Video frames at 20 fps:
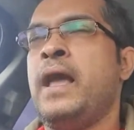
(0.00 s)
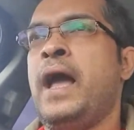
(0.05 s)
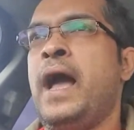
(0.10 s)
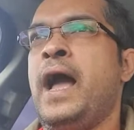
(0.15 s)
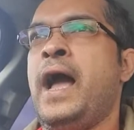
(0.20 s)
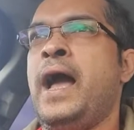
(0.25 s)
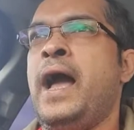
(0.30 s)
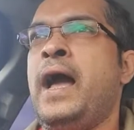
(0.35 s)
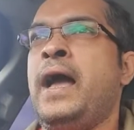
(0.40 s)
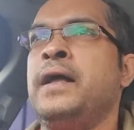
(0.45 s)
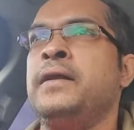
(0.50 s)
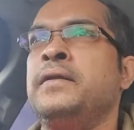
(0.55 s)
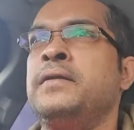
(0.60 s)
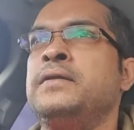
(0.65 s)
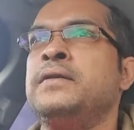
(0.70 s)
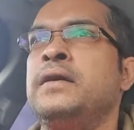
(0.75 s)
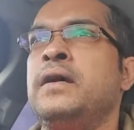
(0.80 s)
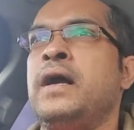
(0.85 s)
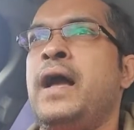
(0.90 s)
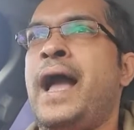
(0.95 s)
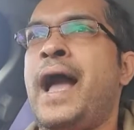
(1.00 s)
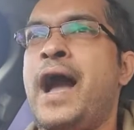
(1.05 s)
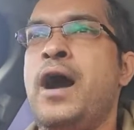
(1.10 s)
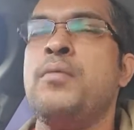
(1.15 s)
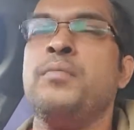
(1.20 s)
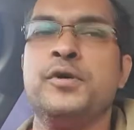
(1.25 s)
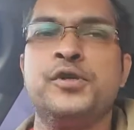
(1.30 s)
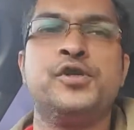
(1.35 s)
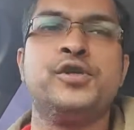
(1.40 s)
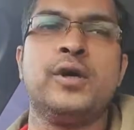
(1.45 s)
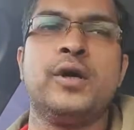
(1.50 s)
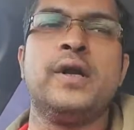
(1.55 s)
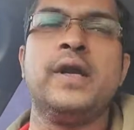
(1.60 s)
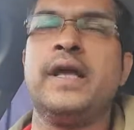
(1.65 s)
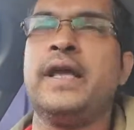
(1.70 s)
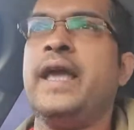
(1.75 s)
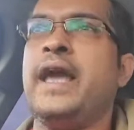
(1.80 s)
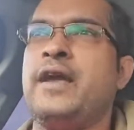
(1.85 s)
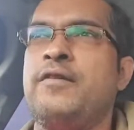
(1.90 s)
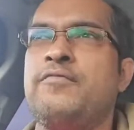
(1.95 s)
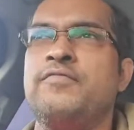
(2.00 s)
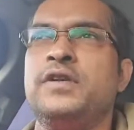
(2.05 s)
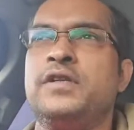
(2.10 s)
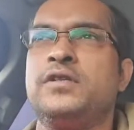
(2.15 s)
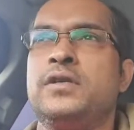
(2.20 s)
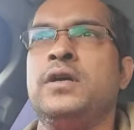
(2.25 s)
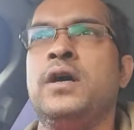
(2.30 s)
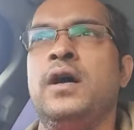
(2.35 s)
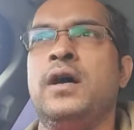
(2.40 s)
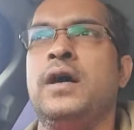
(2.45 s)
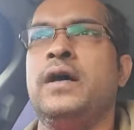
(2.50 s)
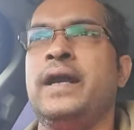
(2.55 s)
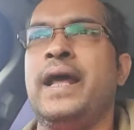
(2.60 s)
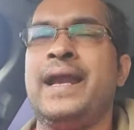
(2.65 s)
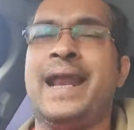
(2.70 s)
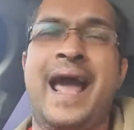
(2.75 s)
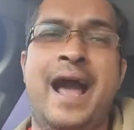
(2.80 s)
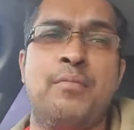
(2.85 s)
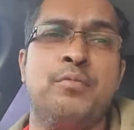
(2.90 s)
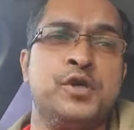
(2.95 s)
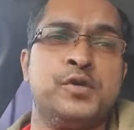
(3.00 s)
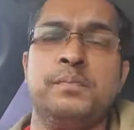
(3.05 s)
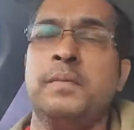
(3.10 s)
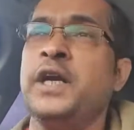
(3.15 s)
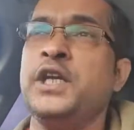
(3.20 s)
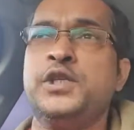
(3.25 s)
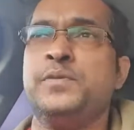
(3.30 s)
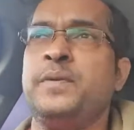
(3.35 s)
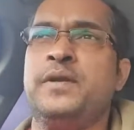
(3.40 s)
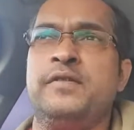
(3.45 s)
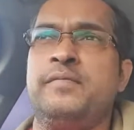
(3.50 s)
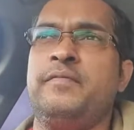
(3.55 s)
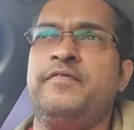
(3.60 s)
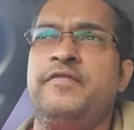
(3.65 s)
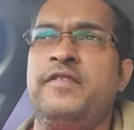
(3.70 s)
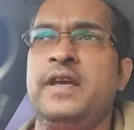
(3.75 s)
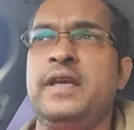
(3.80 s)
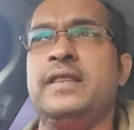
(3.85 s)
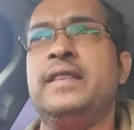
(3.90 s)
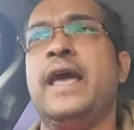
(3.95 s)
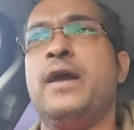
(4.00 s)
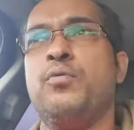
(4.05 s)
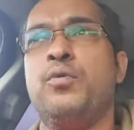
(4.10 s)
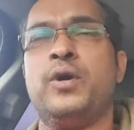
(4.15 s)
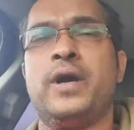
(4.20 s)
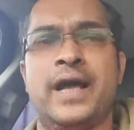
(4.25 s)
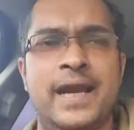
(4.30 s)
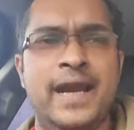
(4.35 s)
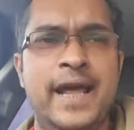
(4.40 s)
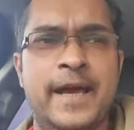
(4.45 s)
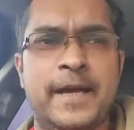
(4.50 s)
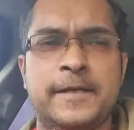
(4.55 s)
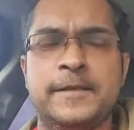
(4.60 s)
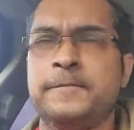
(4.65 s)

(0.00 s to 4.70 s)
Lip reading: and how much you're going to get in return, and how much management fee they will collect.